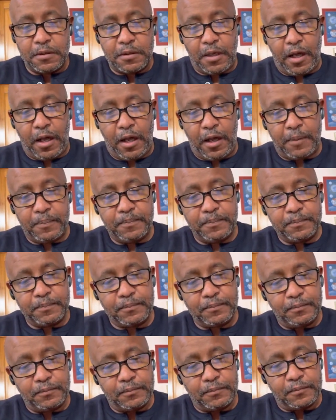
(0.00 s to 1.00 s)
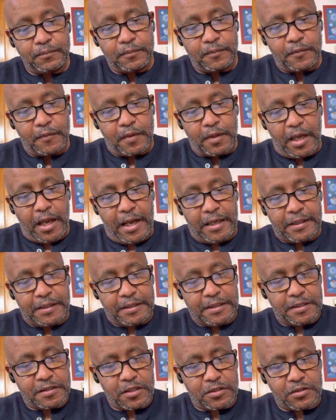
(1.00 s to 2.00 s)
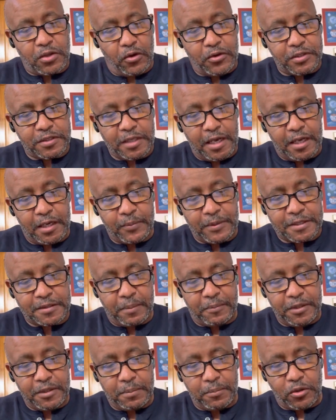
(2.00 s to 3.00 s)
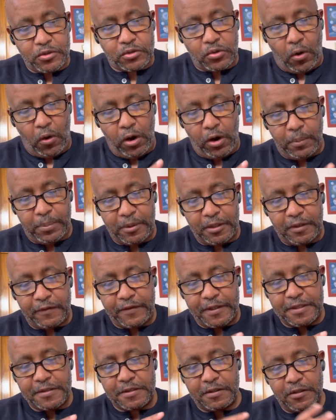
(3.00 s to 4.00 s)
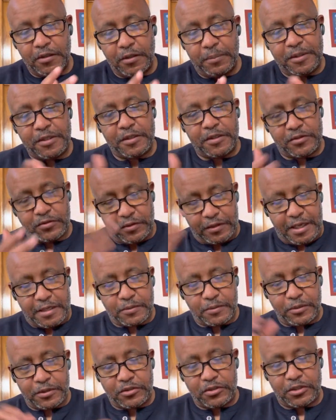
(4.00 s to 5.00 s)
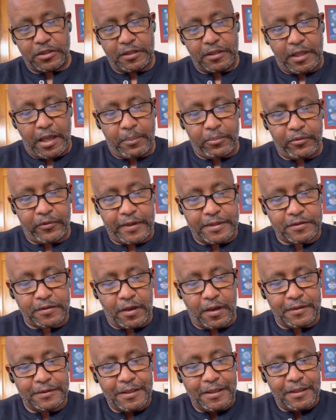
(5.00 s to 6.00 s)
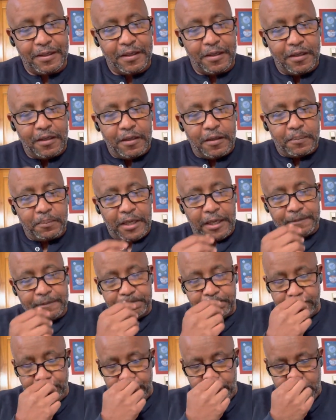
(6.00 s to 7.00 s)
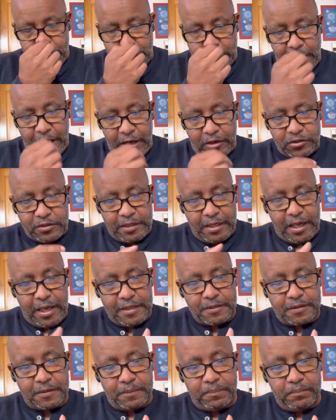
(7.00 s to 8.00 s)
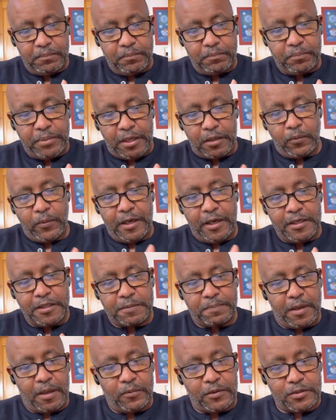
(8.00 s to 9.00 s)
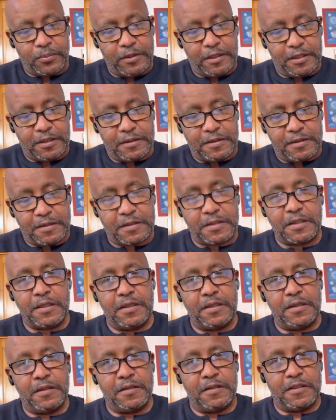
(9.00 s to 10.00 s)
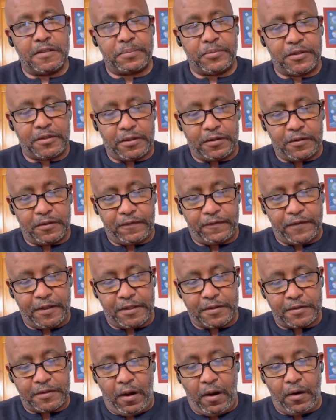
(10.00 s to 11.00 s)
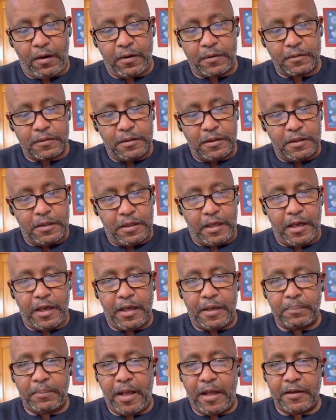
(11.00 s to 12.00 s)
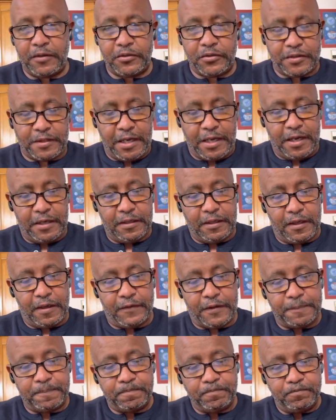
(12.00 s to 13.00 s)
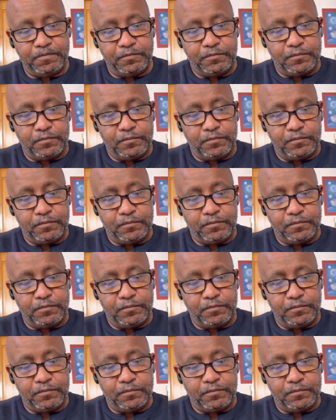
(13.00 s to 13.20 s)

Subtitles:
And it is associated with some of the most horrible events in human history." That's what she elaborates on. But she actually has some better ways by which we can see this particular fixed star and my understanding of it.